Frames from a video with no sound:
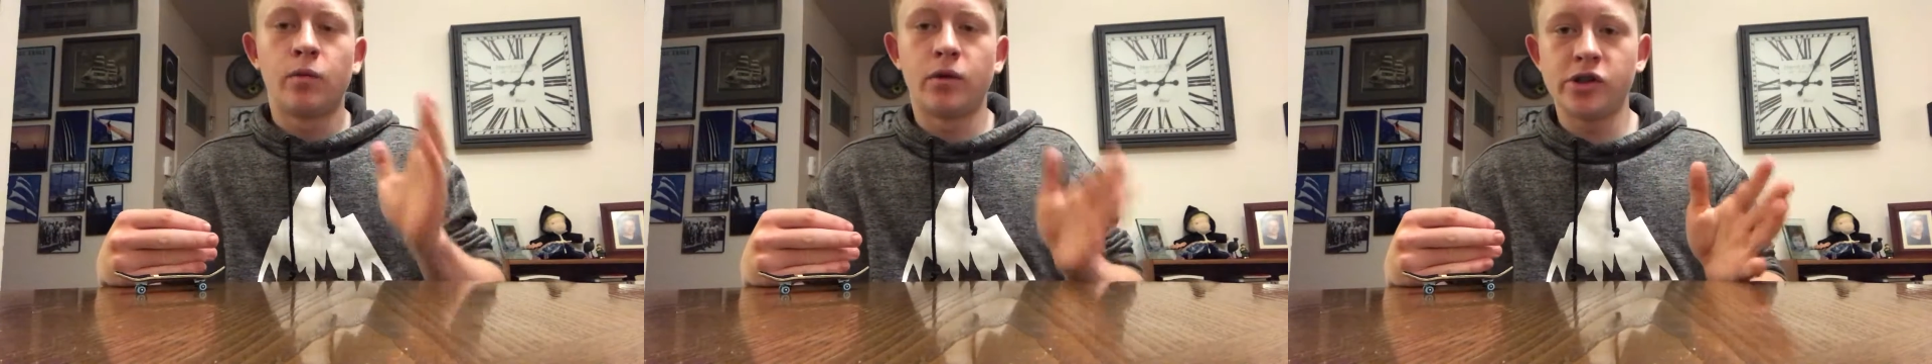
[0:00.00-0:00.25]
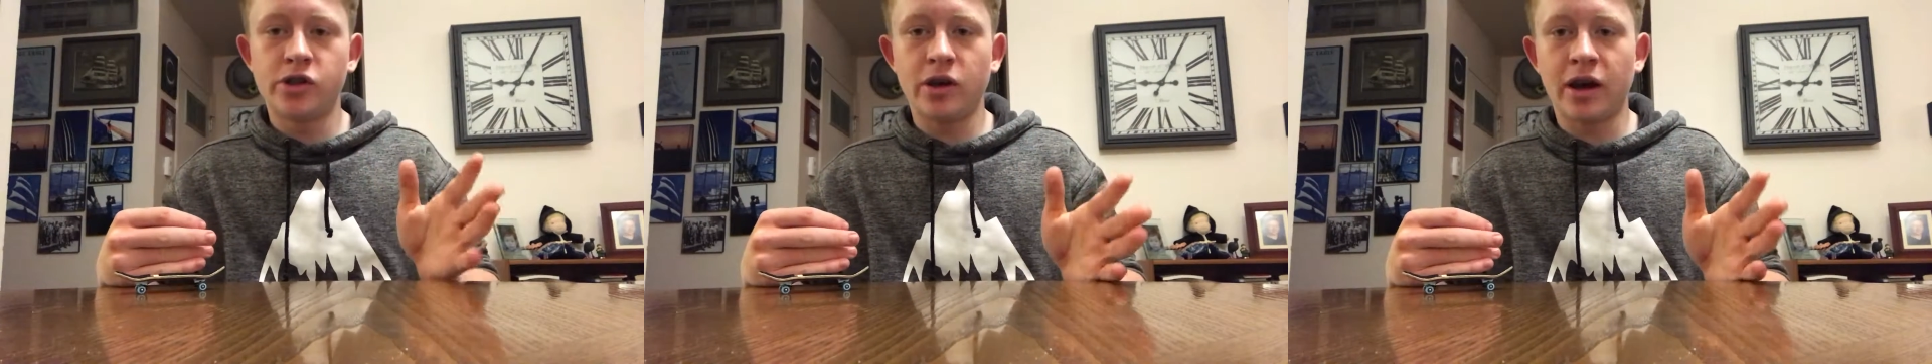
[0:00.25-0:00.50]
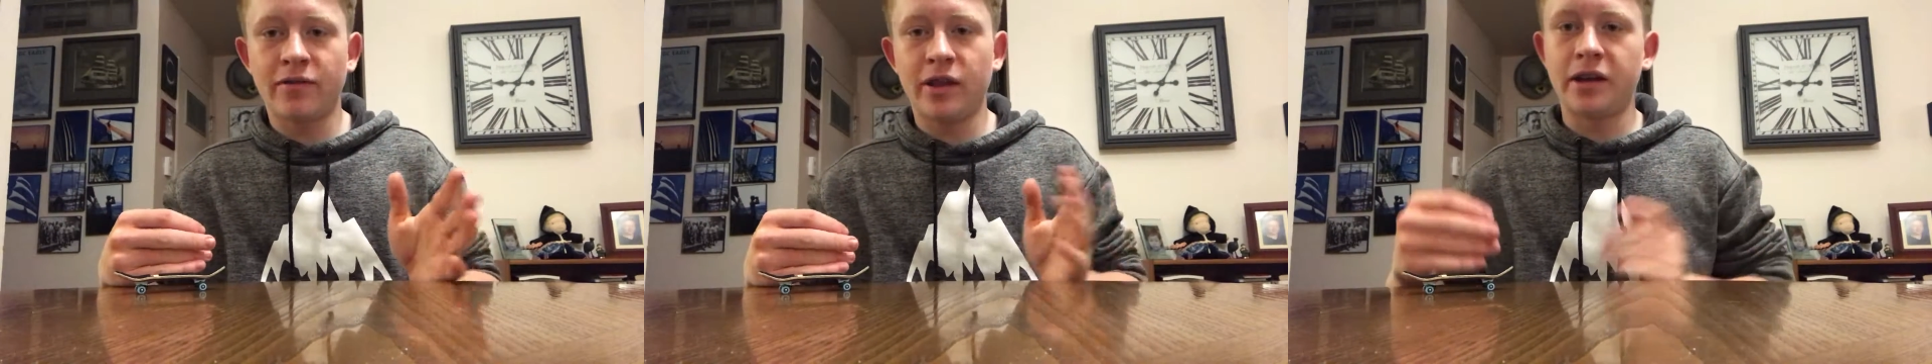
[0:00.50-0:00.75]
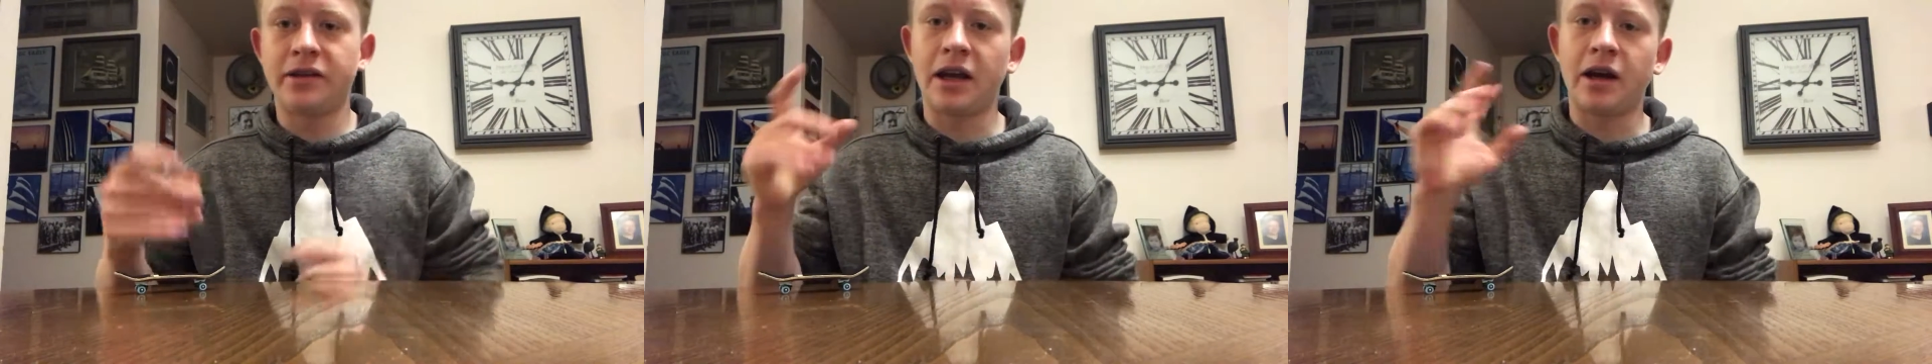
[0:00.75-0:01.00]
Once you have
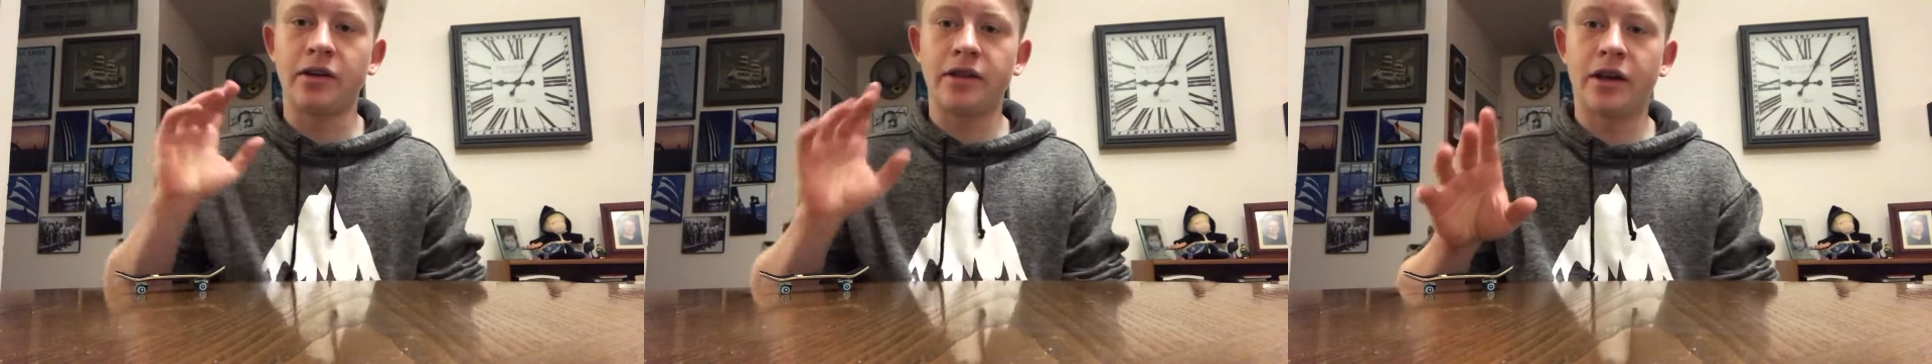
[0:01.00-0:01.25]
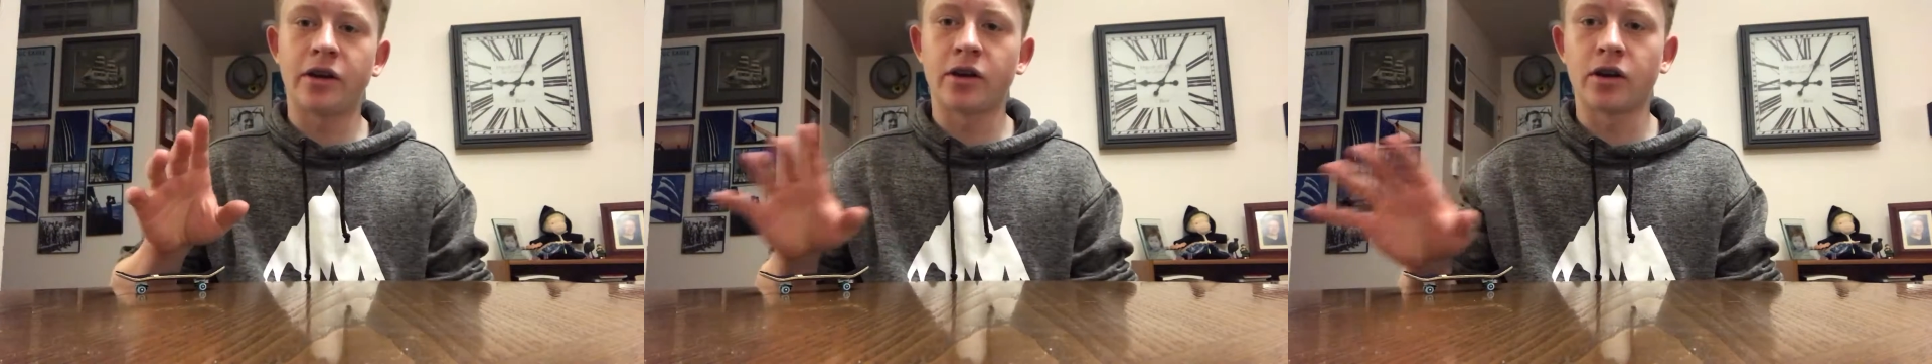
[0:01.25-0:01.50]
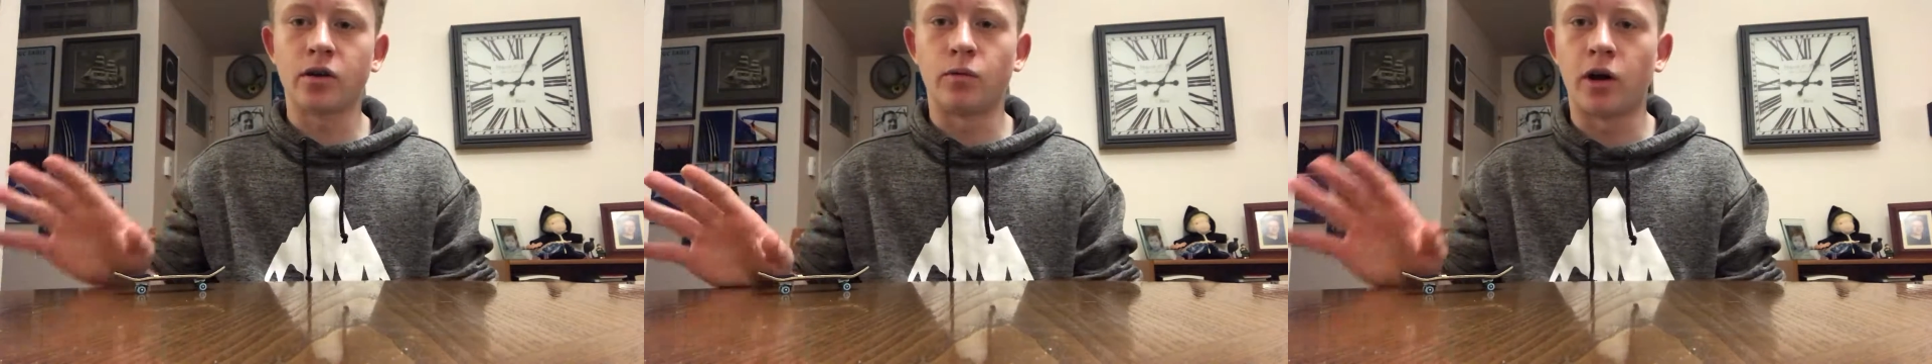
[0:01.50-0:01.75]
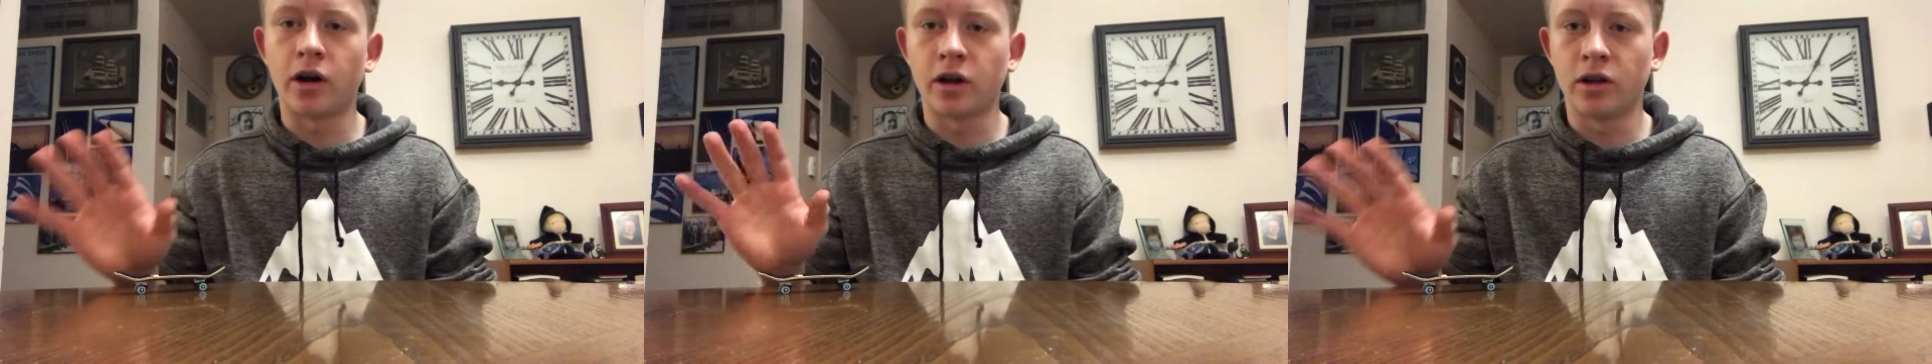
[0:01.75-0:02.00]
that down, then you're going to
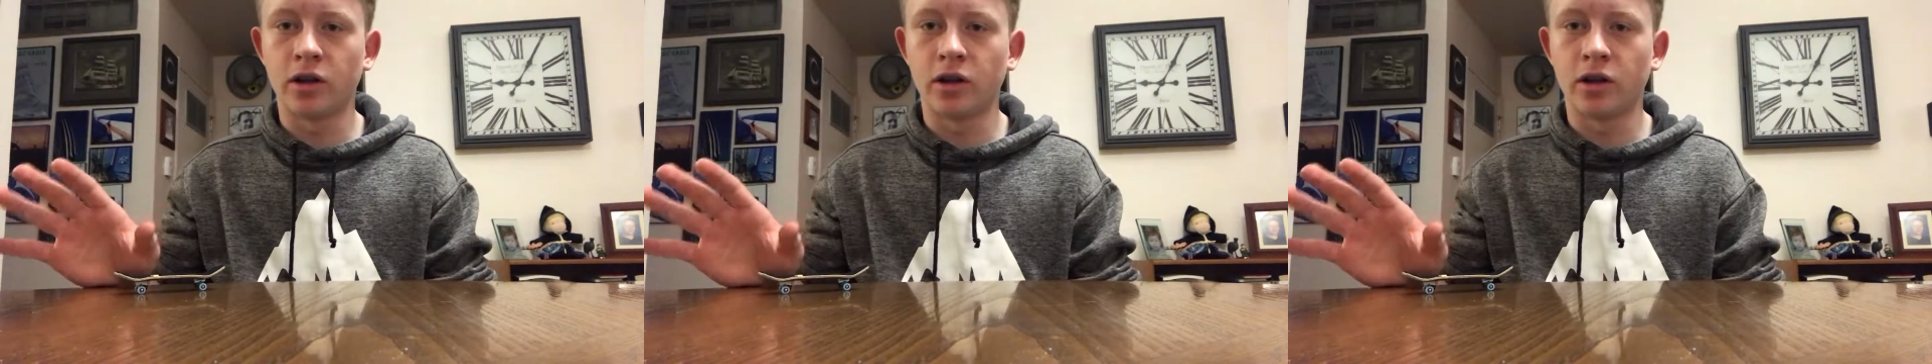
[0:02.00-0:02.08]
want to